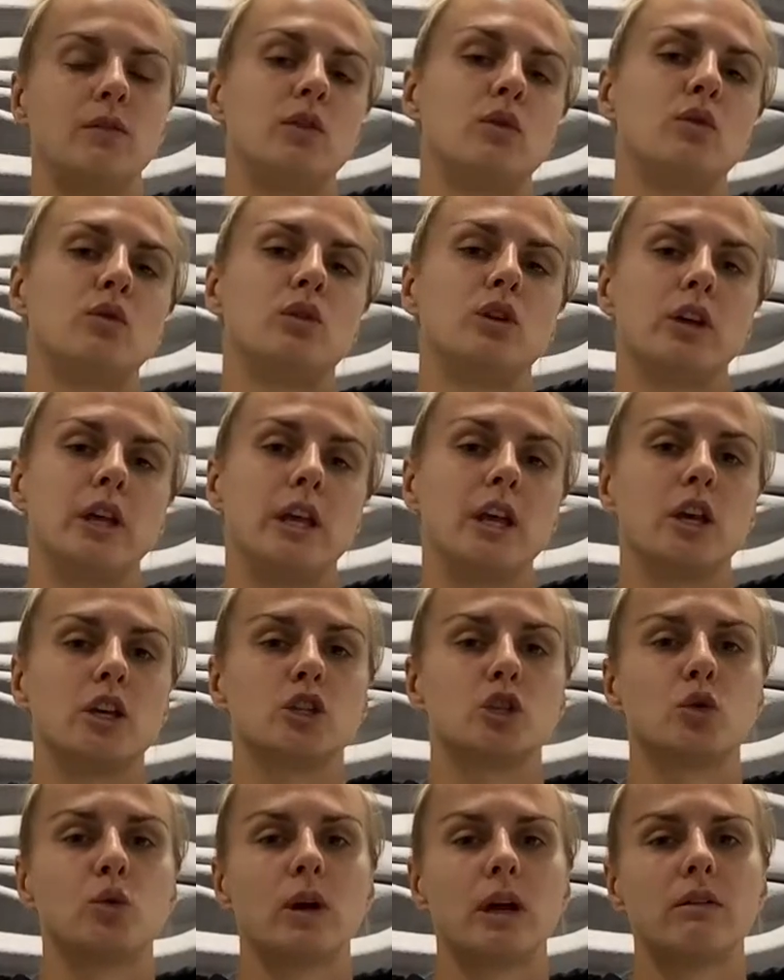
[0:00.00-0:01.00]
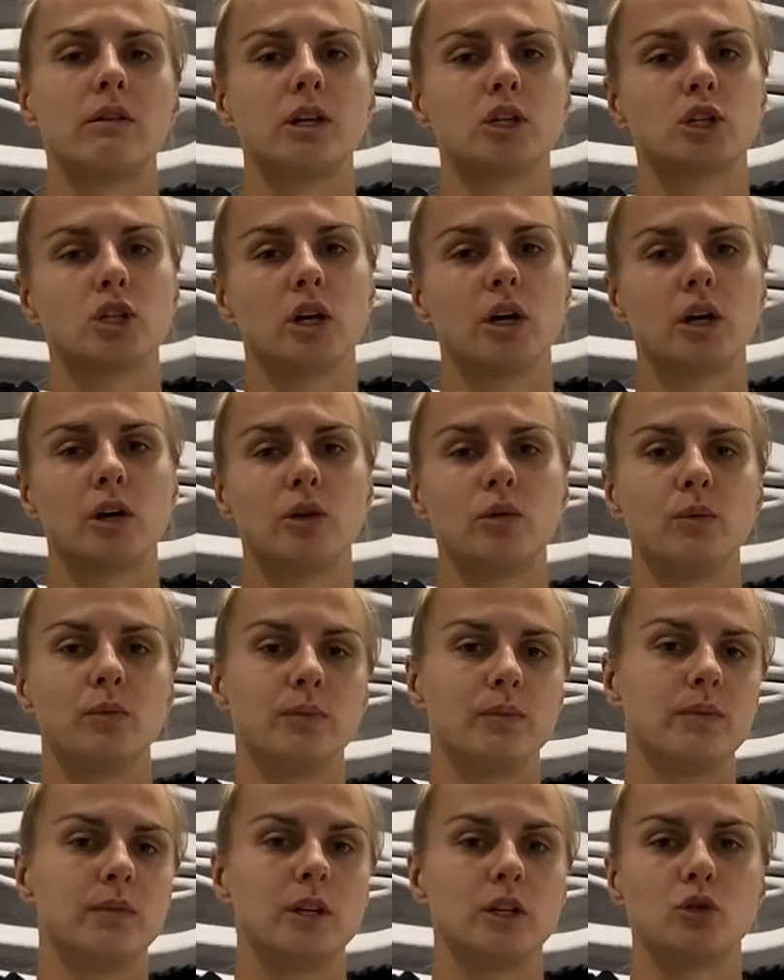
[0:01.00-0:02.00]
you're looking at a square edge tile,
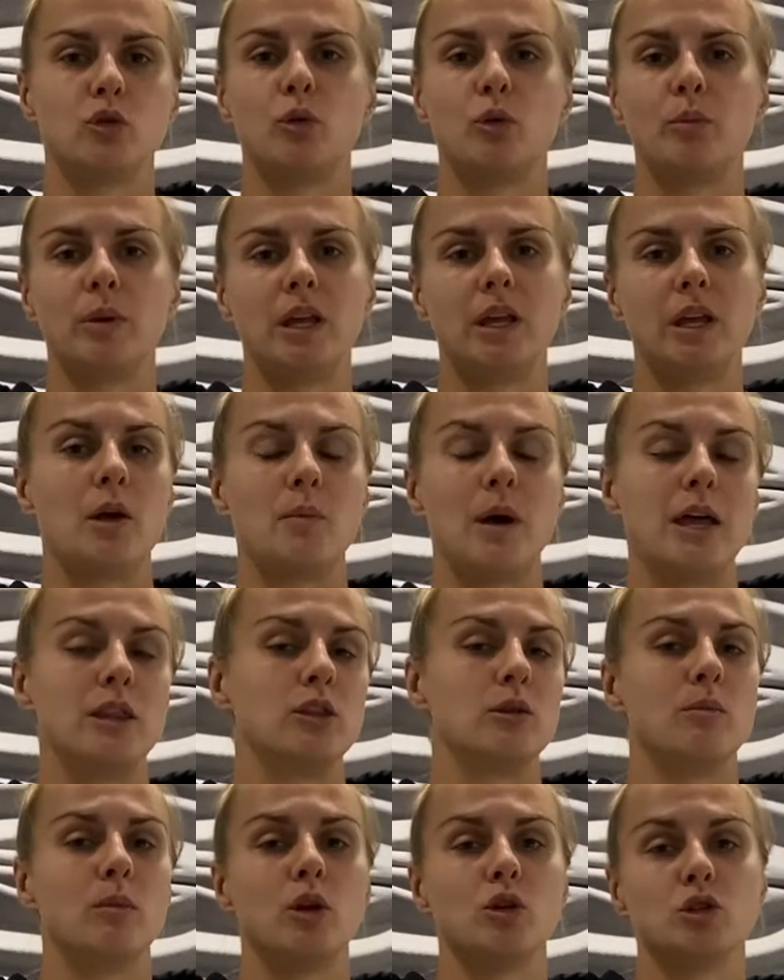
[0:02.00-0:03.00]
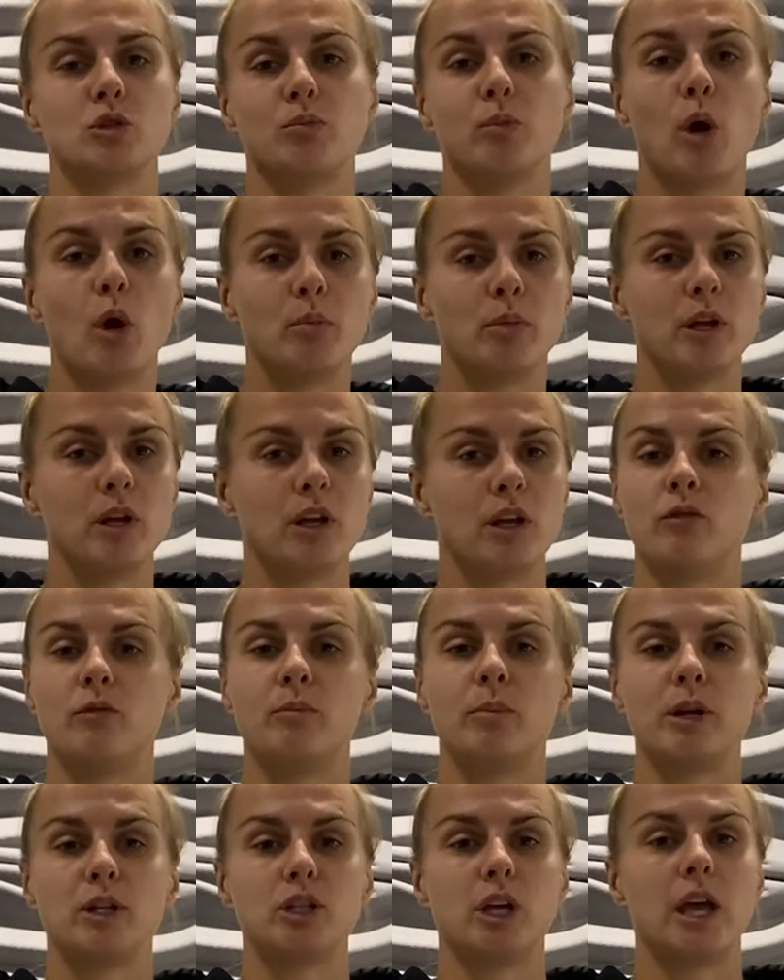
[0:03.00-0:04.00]
this will be at the most popular
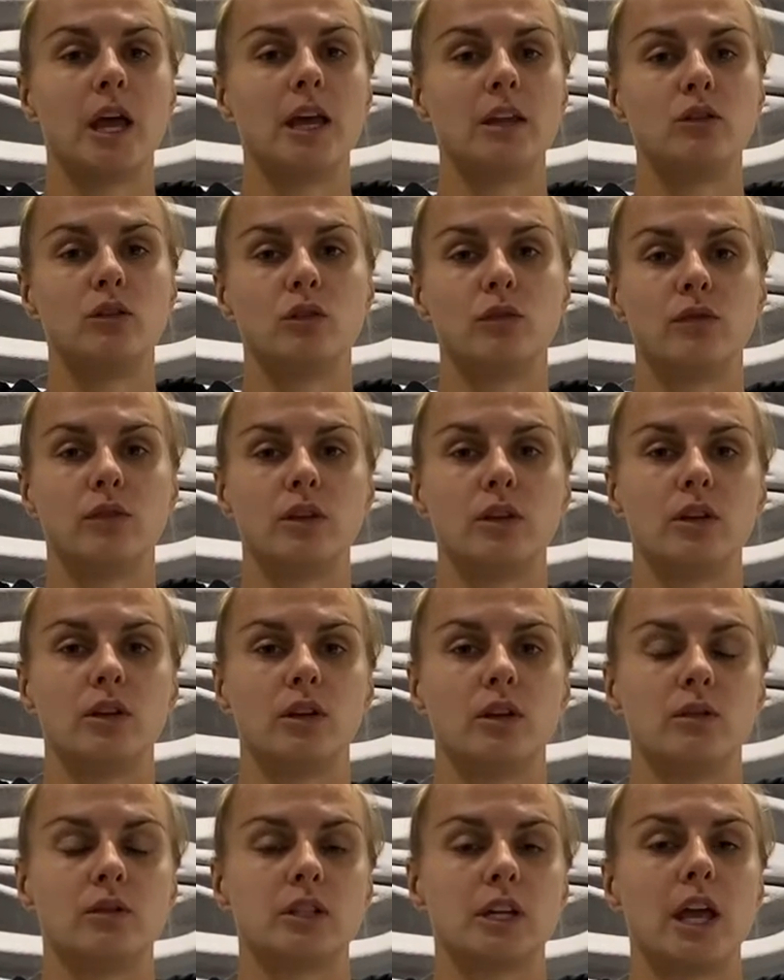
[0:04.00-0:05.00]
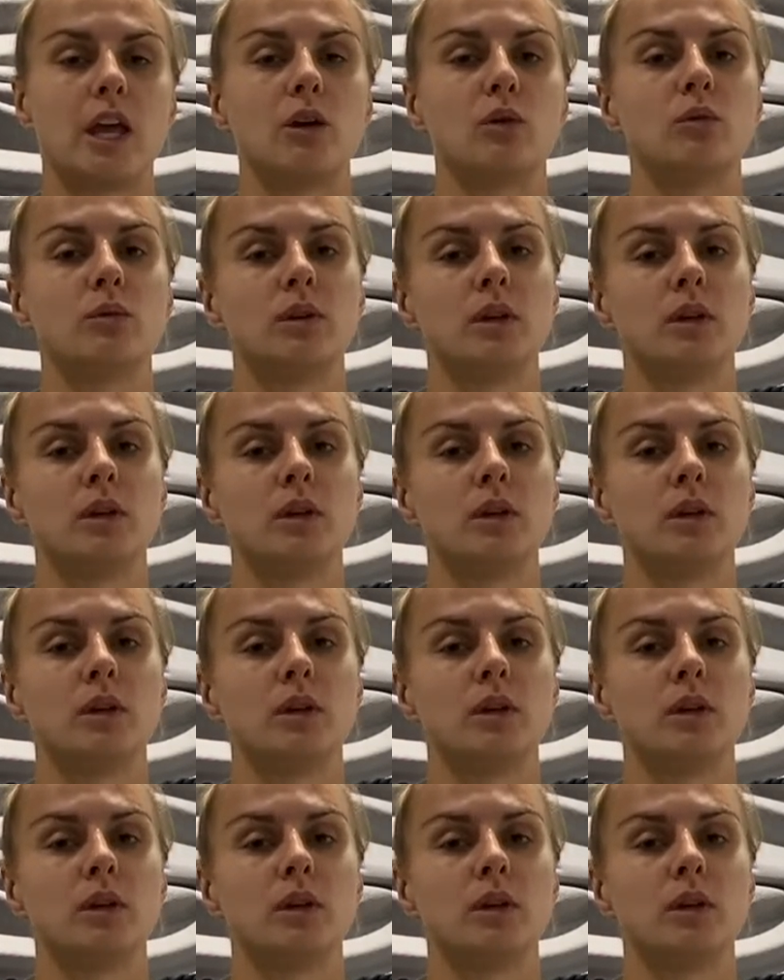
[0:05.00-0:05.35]
budget end of the scale.